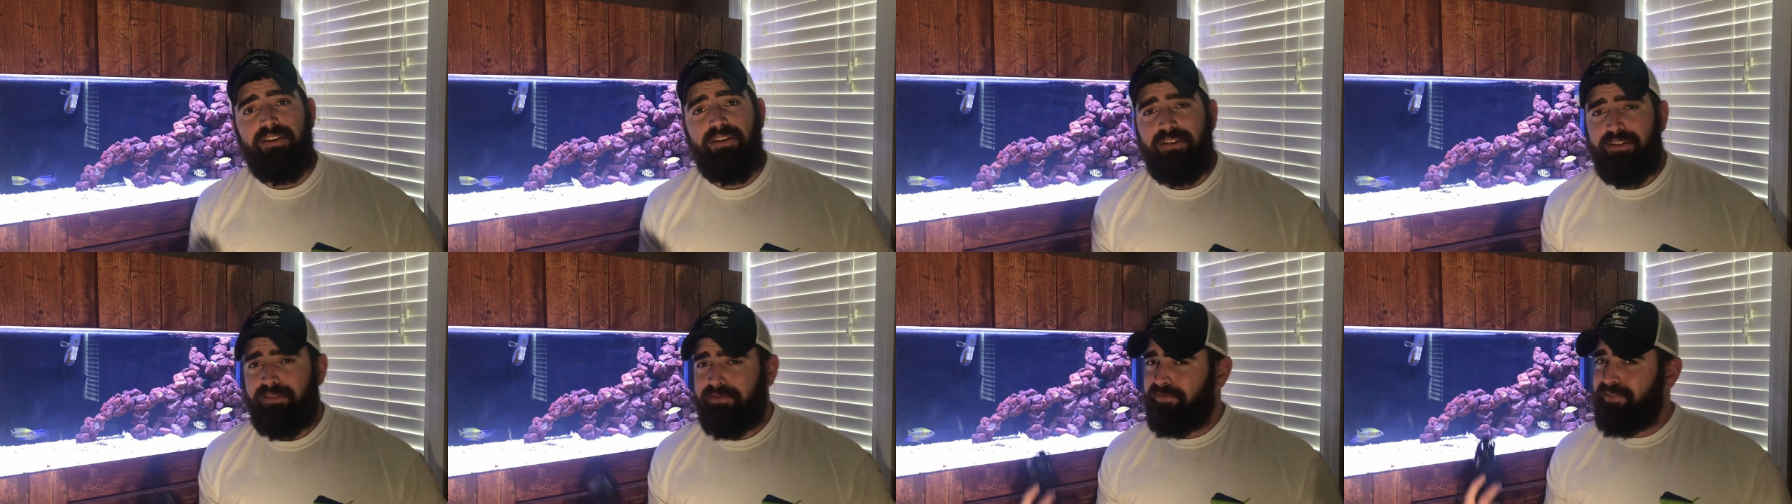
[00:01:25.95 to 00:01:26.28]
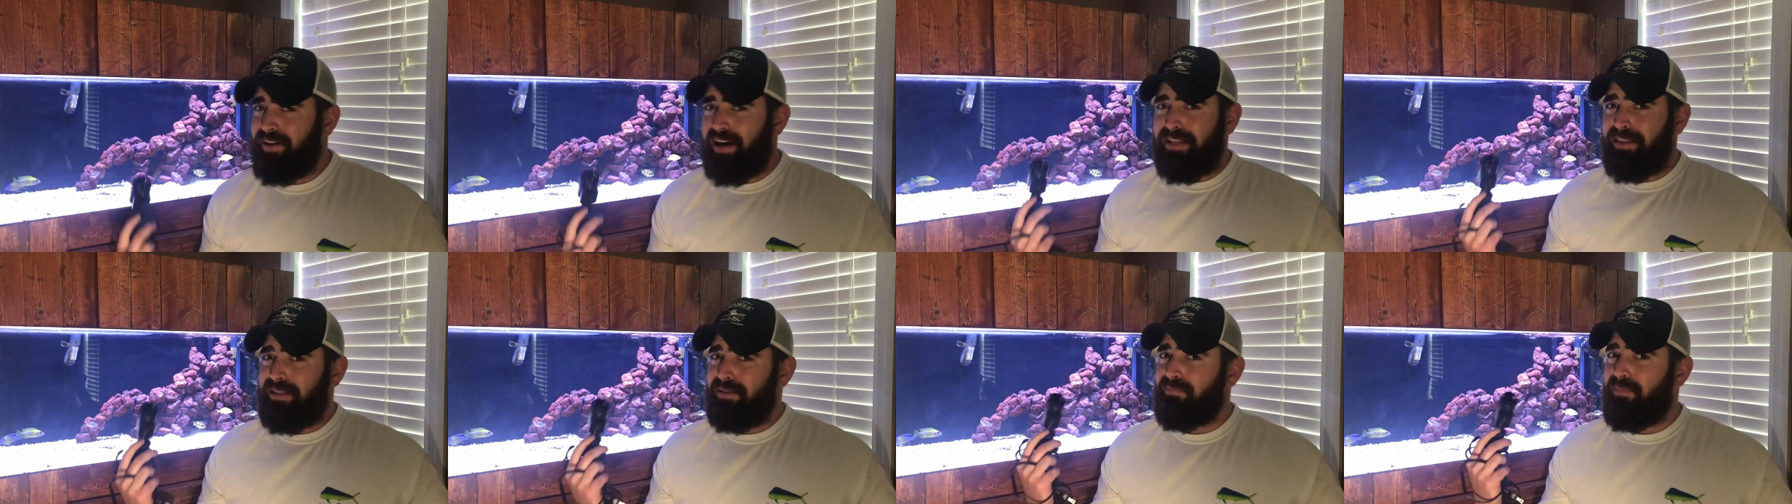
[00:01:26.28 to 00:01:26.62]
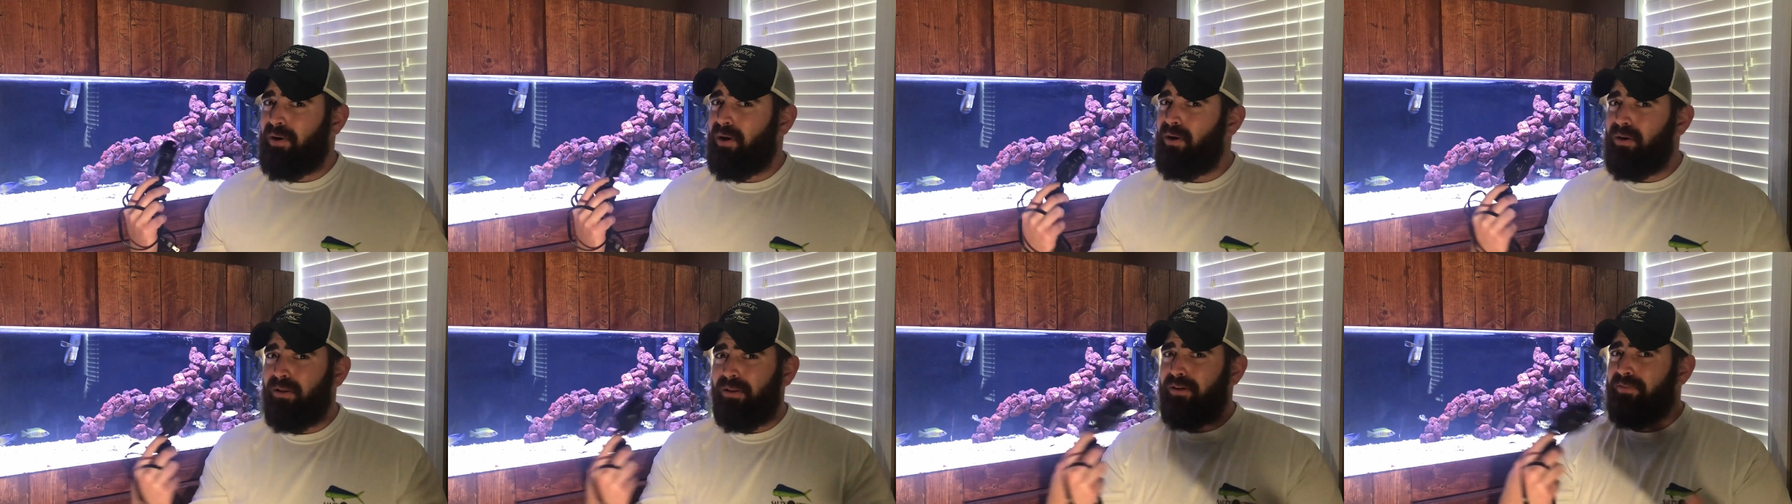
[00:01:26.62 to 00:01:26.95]
You can find them
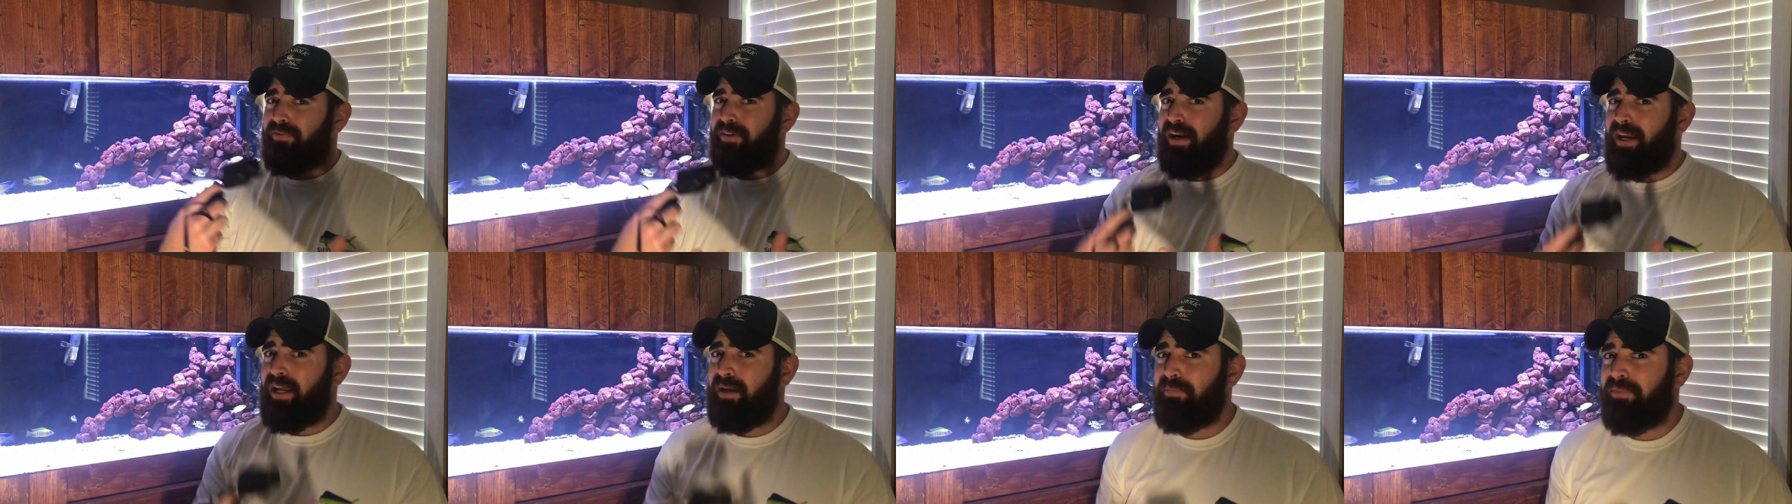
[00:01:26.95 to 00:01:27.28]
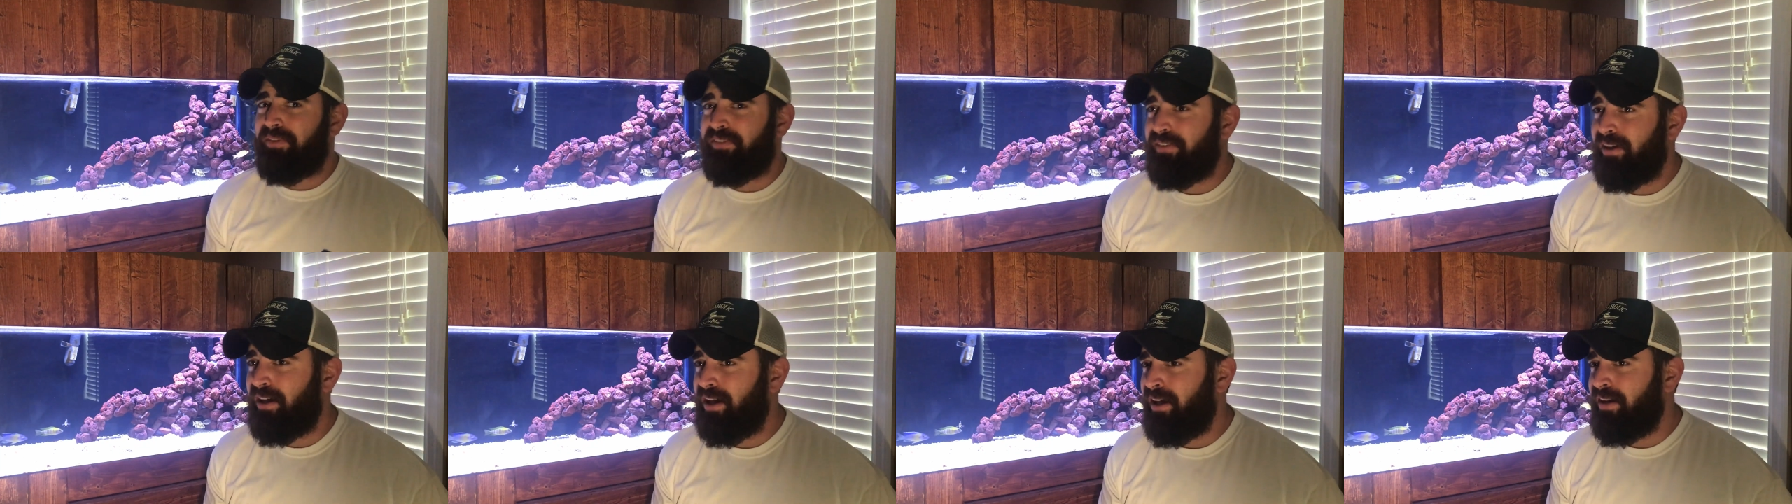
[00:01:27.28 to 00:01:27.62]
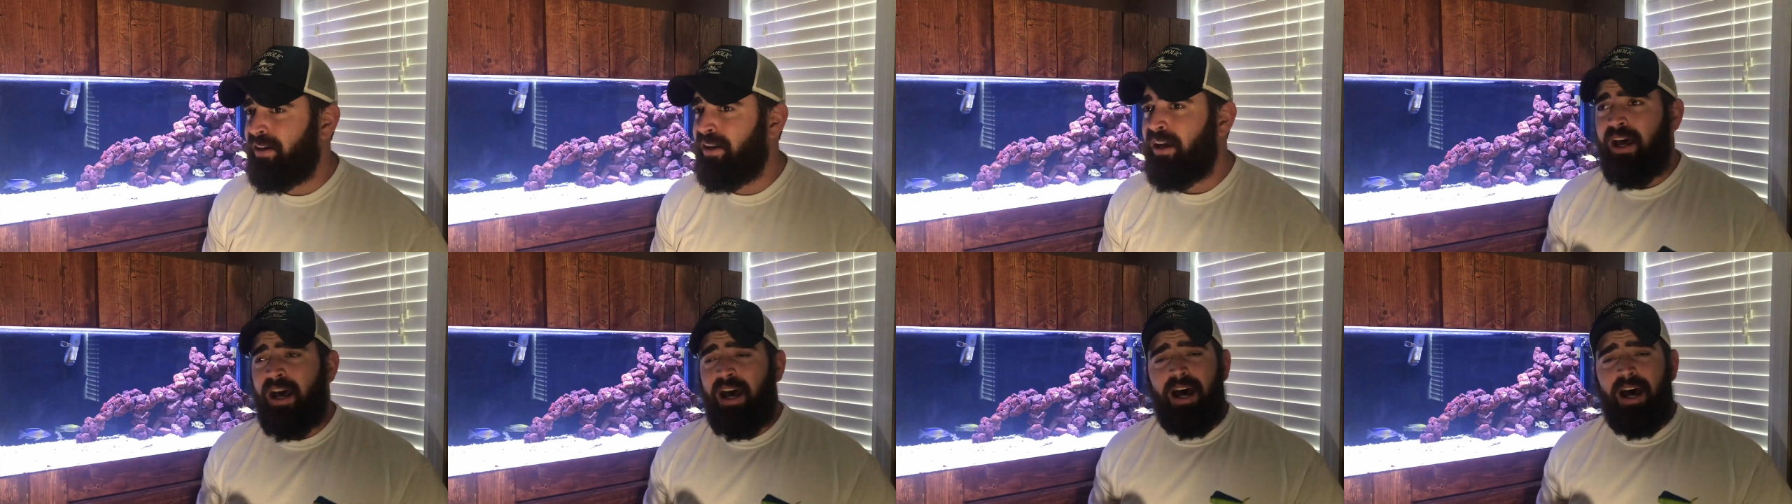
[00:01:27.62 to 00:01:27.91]
all over Amazon,